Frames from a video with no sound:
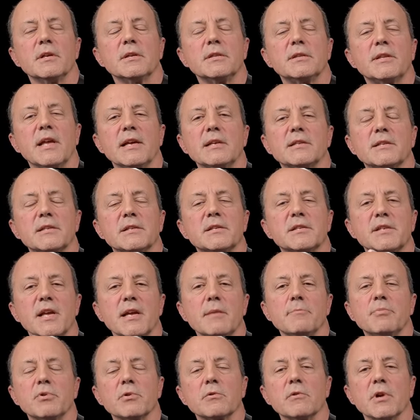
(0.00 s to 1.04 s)
takes the
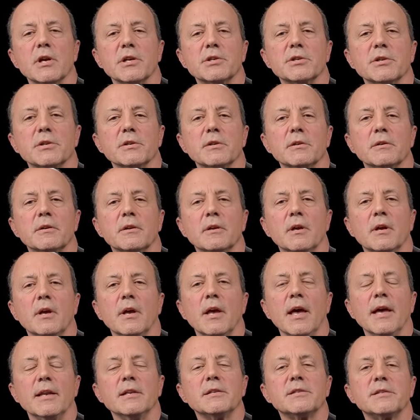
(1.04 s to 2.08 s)
same progression,
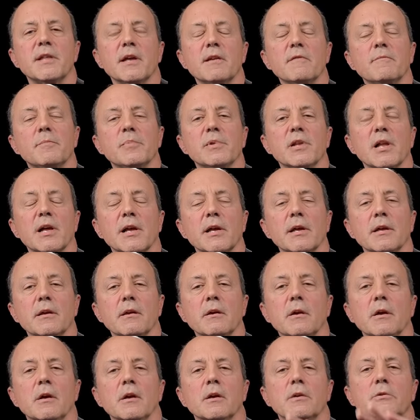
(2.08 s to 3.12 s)
and instead of playing
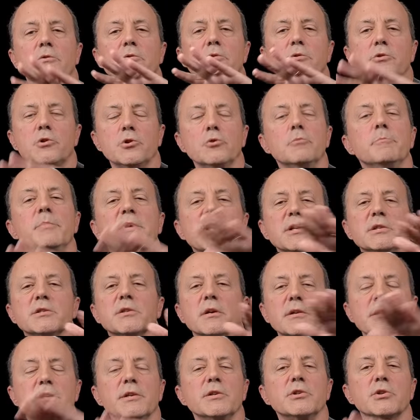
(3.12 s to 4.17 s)
2 beats
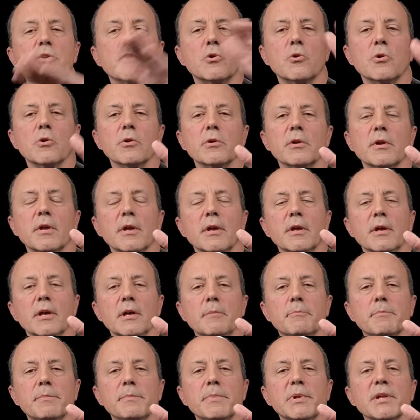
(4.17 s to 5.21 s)
on each chord, it
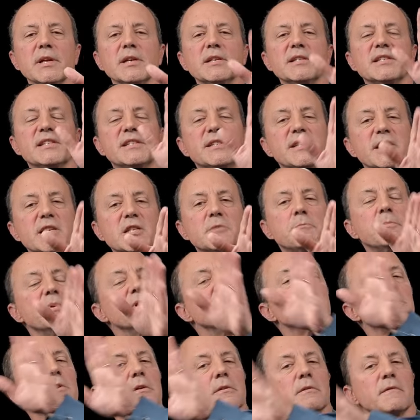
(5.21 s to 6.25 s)
plays 6
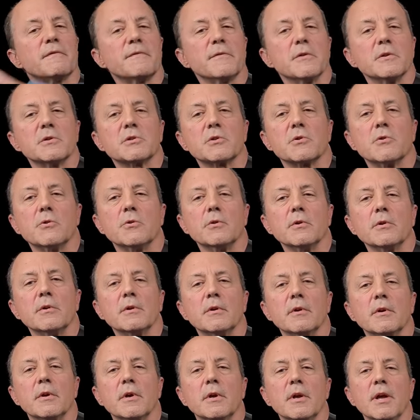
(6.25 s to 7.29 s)
beats on the first chord
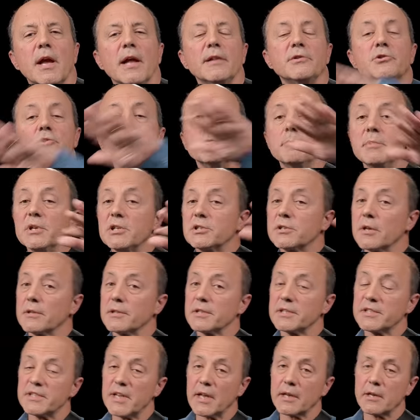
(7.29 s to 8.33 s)
and 2 beats on
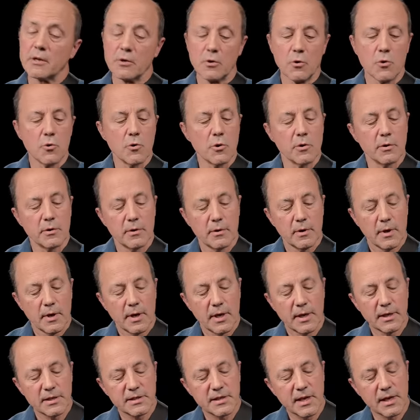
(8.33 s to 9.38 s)
the second chord.
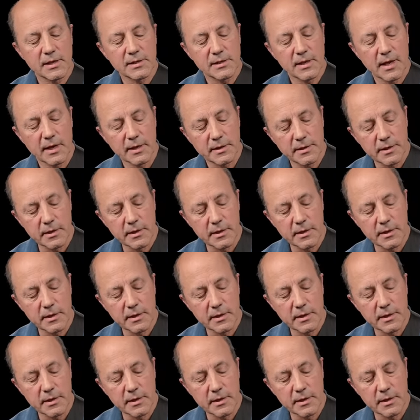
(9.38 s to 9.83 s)
And it sounds like